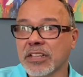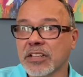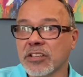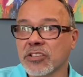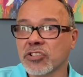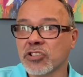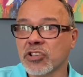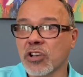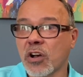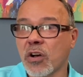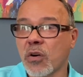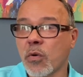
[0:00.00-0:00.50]

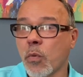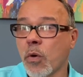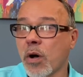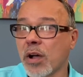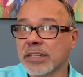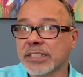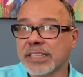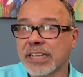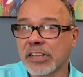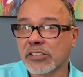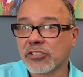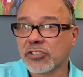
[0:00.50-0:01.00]
So wall
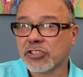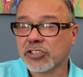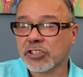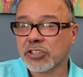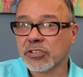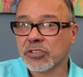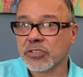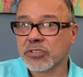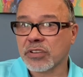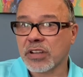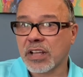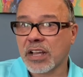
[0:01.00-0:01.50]

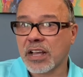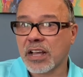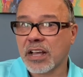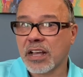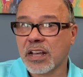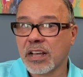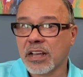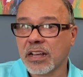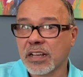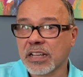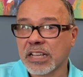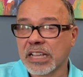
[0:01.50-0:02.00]
texture
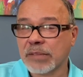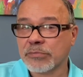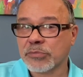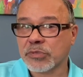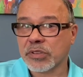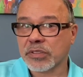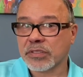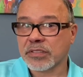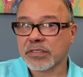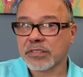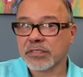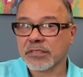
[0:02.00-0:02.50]
comes
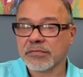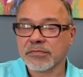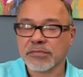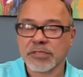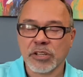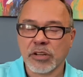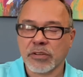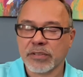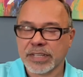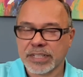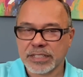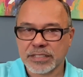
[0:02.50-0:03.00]
with,
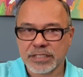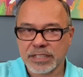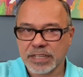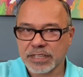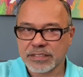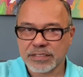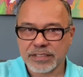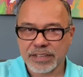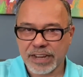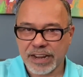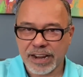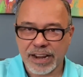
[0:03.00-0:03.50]

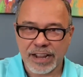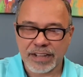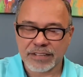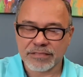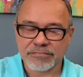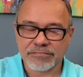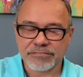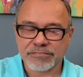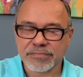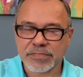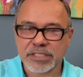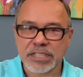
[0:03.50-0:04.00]
it
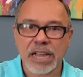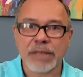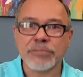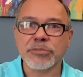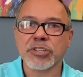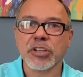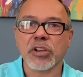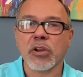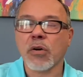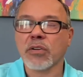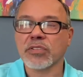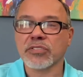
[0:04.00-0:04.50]
comes
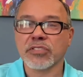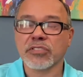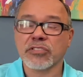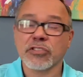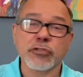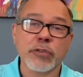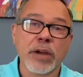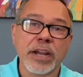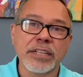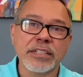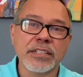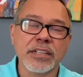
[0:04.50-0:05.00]
and goes as a
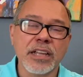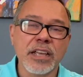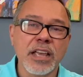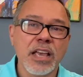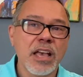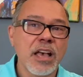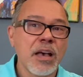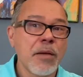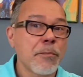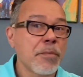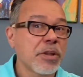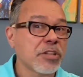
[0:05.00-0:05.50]
trend,
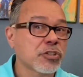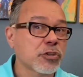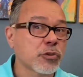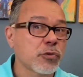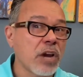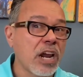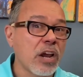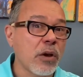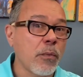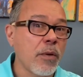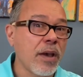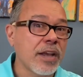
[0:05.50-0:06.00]
but it's a
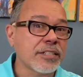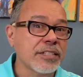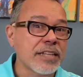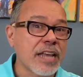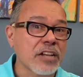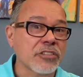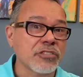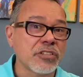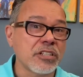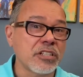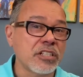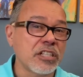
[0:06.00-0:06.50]
great way to actually deal